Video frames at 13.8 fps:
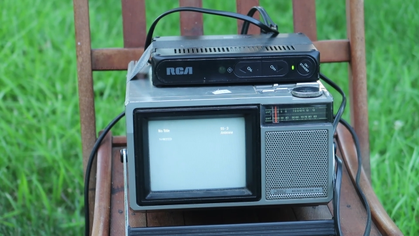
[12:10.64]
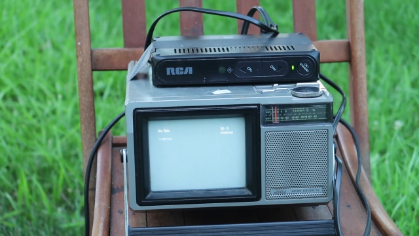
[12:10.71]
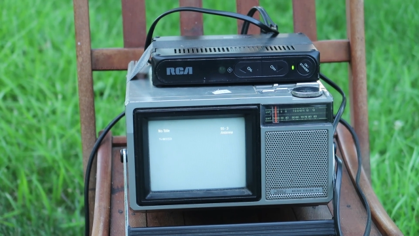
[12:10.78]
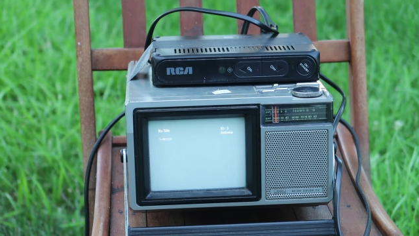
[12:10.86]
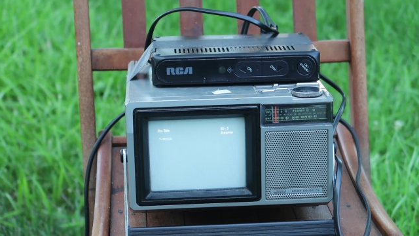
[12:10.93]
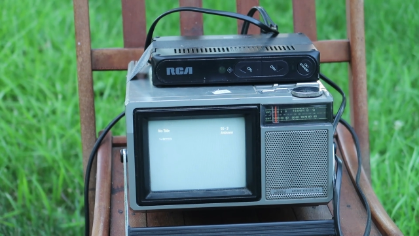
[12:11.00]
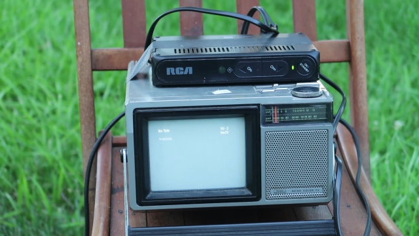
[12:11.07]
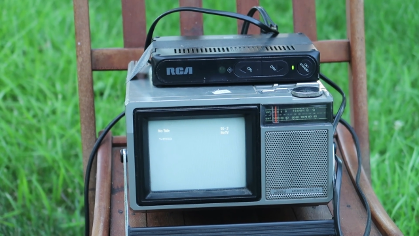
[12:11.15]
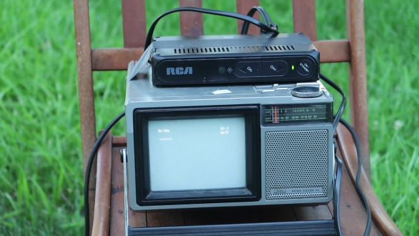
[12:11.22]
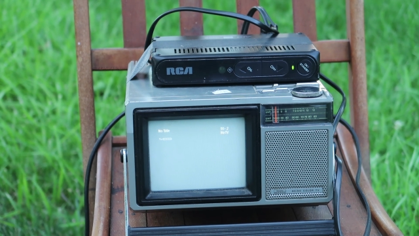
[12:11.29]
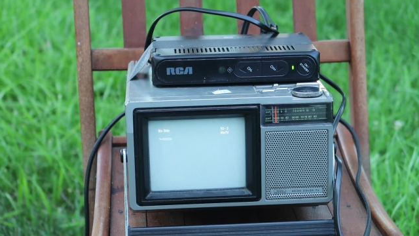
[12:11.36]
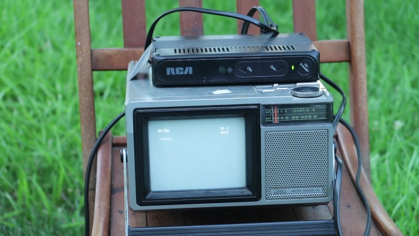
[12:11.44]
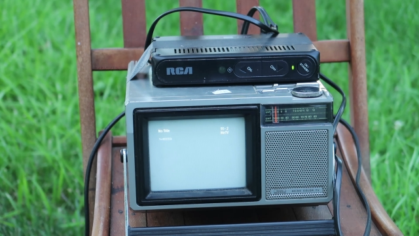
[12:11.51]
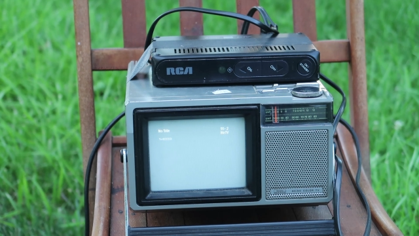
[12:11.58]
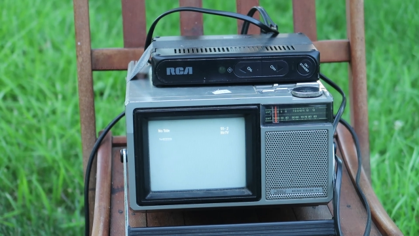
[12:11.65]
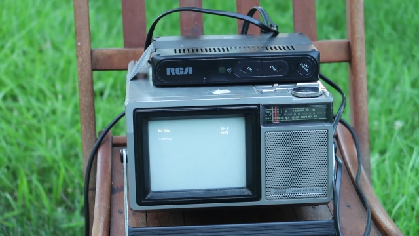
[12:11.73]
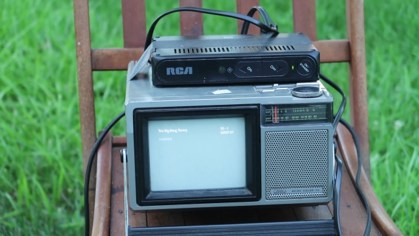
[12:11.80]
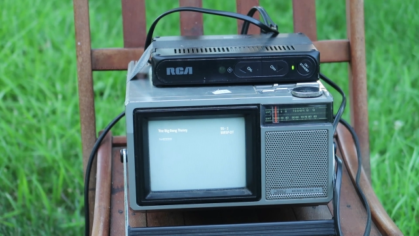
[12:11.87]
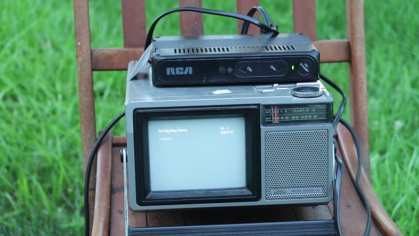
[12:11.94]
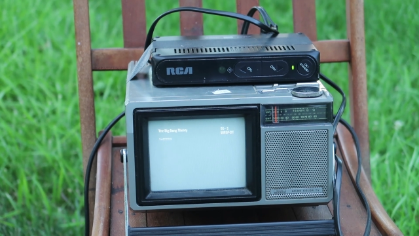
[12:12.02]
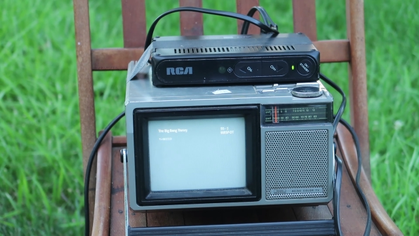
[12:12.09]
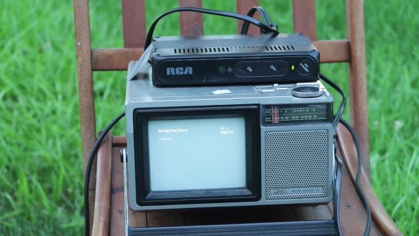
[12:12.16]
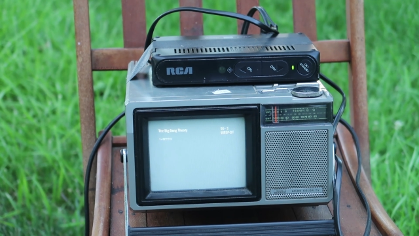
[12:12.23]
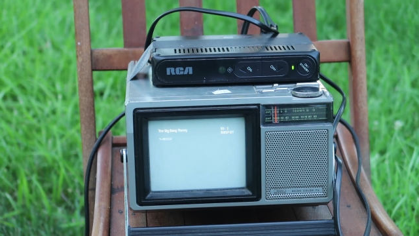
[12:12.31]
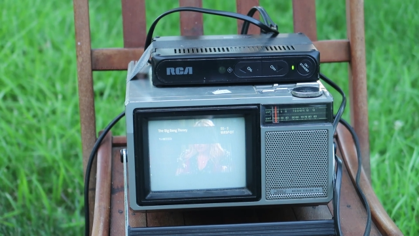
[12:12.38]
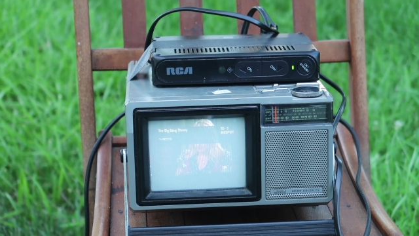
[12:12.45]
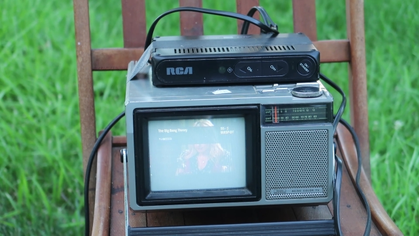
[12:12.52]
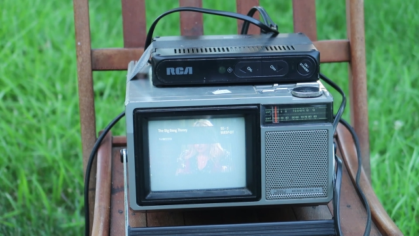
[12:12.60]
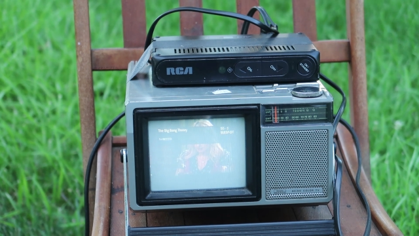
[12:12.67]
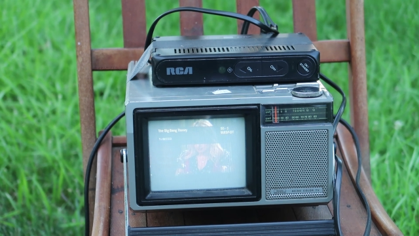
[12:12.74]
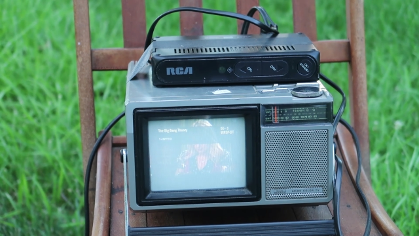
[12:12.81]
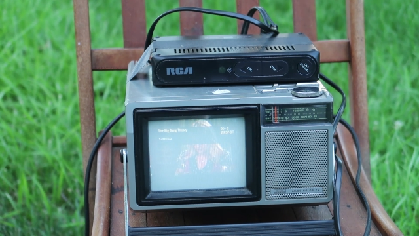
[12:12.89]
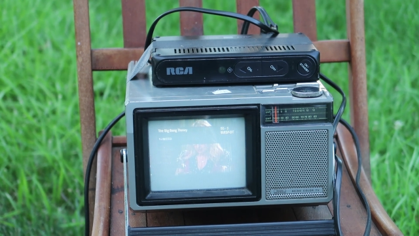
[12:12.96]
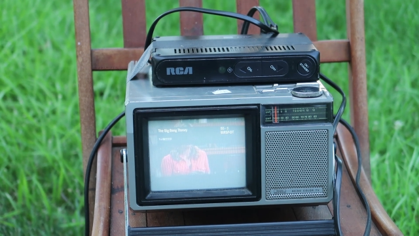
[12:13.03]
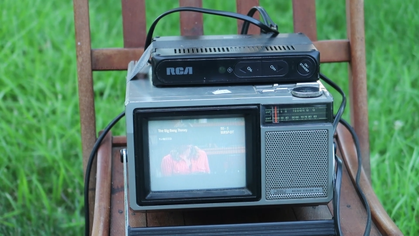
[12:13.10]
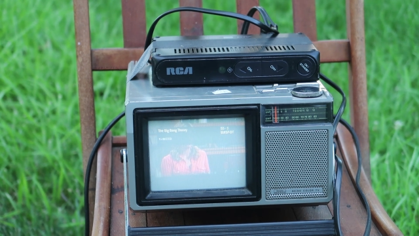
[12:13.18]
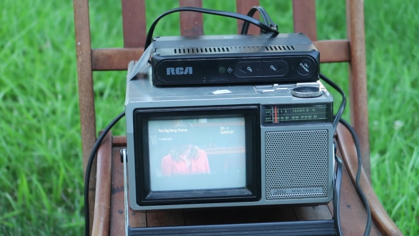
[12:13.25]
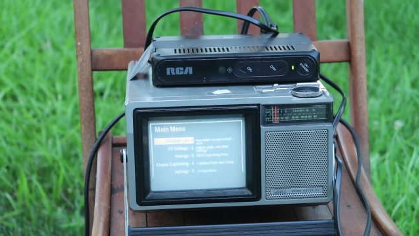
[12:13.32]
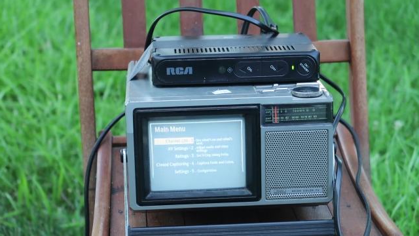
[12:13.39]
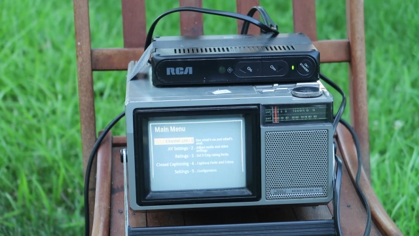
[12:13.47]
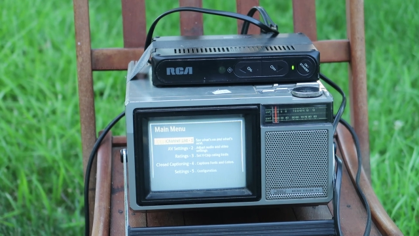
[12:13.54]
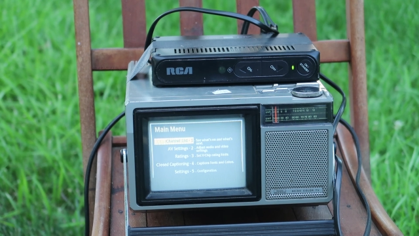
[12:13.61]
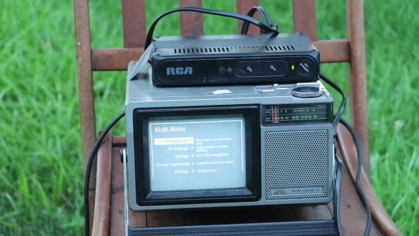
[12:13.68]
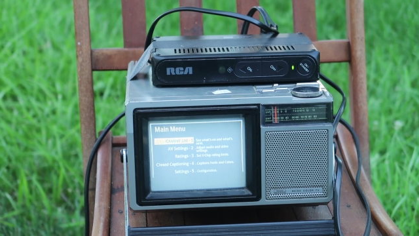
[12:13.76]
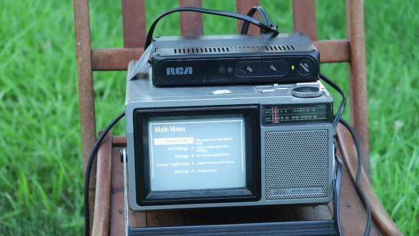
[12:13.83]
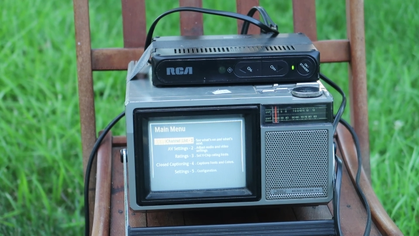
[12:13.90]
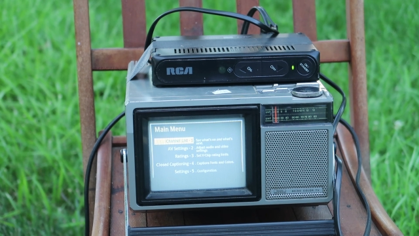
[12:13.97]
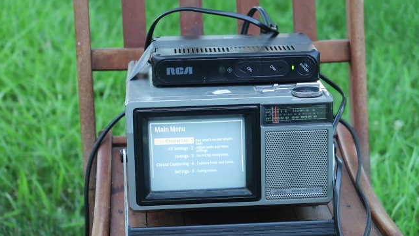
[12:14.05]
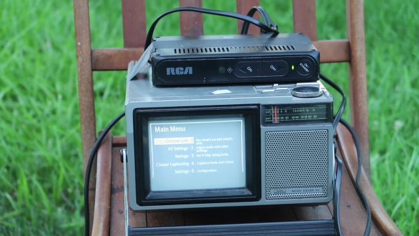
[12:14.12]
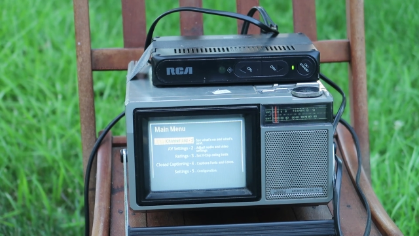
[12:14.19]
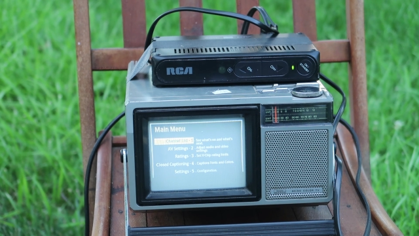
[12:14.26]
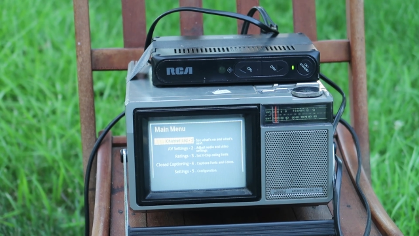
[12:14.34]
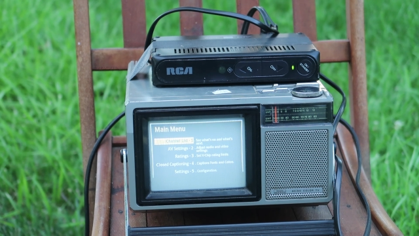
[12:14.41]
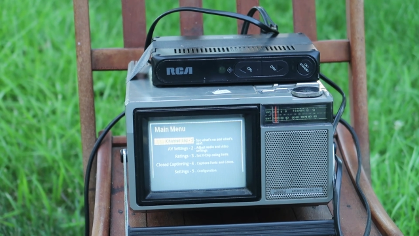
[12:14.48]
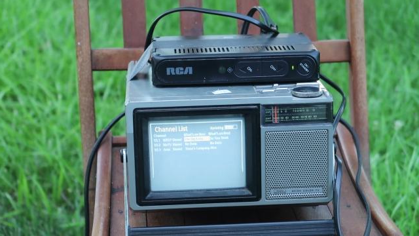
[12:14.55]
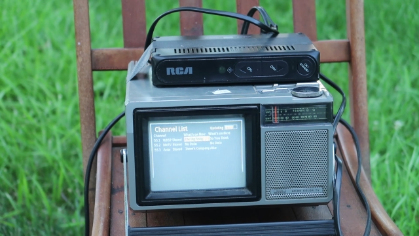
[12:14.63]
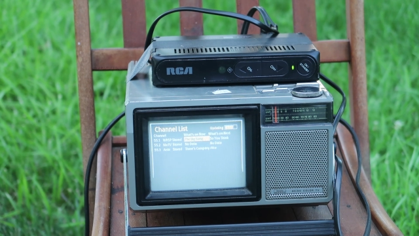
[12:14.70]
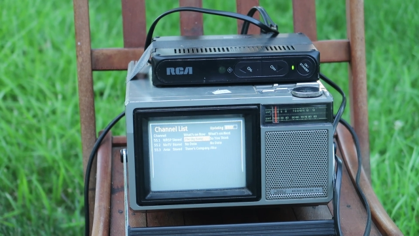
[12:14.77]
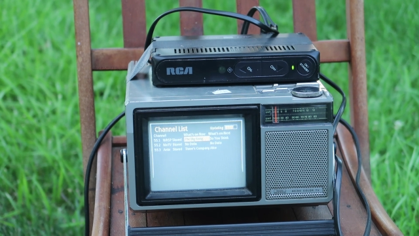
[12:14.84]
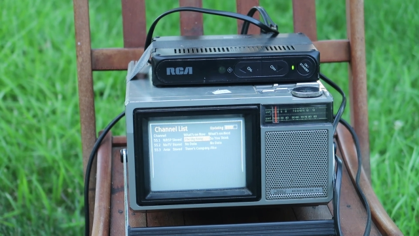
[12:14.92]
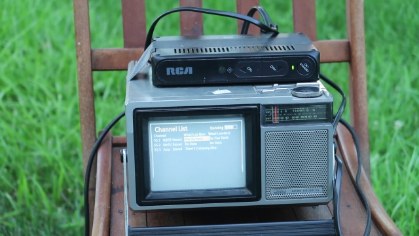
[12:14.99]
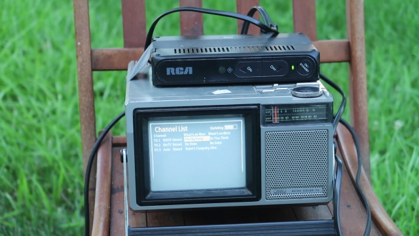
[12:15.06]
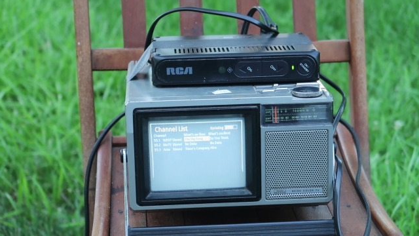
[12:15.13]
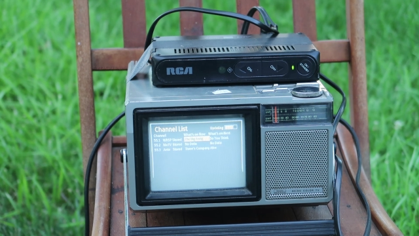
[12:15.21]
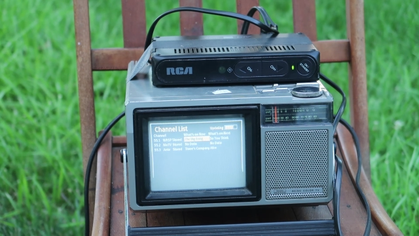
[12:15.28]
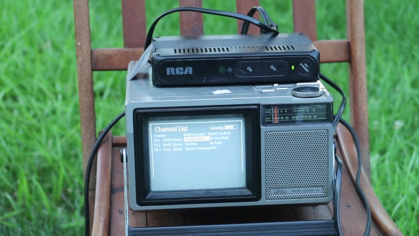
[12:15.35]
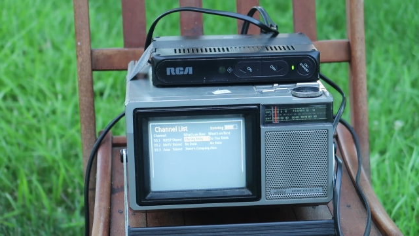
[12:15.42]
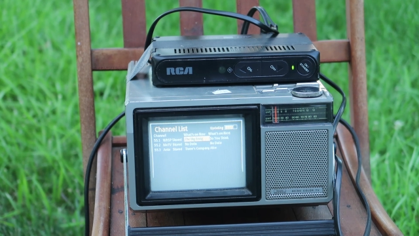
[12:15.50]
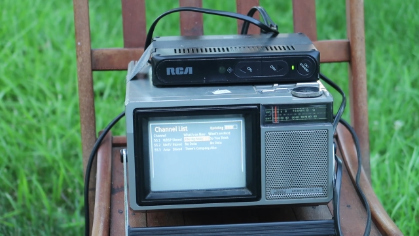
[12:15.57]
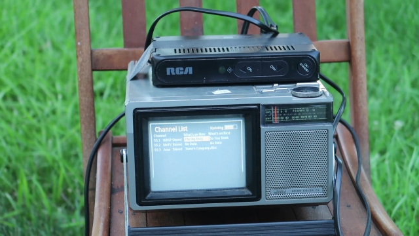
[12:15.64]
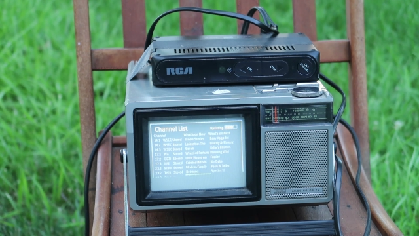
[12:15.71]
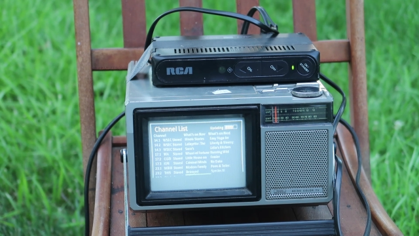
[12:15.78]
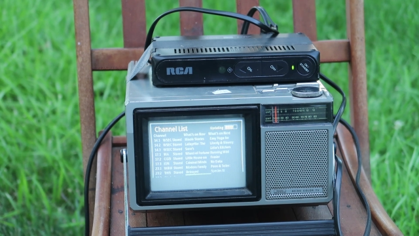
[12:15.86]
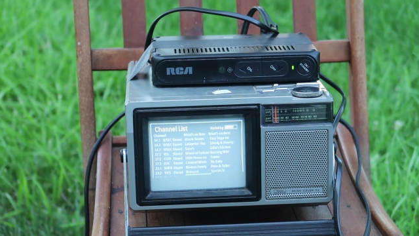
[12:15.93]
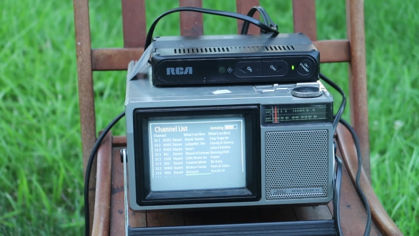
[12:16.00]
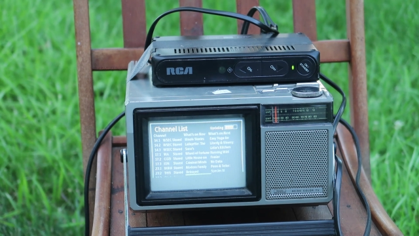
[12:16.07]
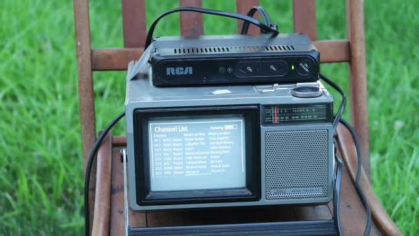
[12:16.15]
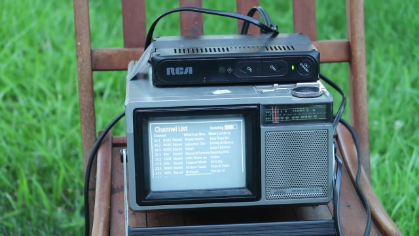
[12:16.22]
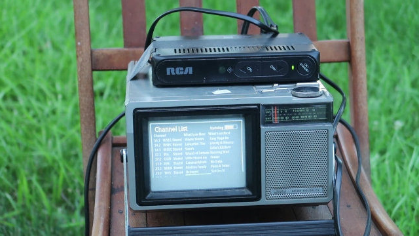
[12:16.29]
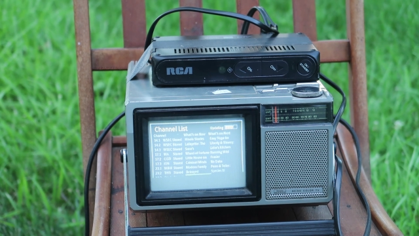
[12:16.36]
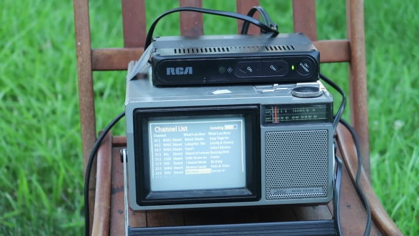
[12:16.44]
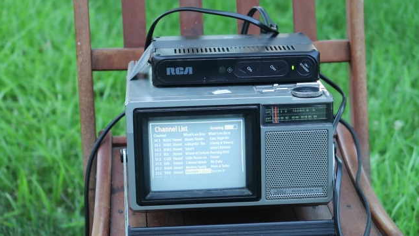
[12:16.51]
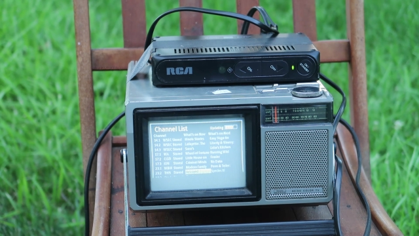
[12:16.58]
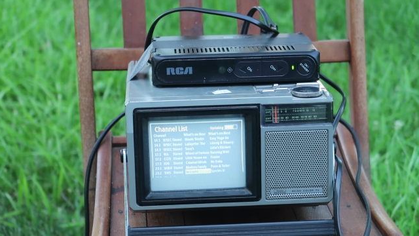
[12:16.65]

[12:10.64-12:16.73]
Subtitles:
Nobody's mouth can be seen.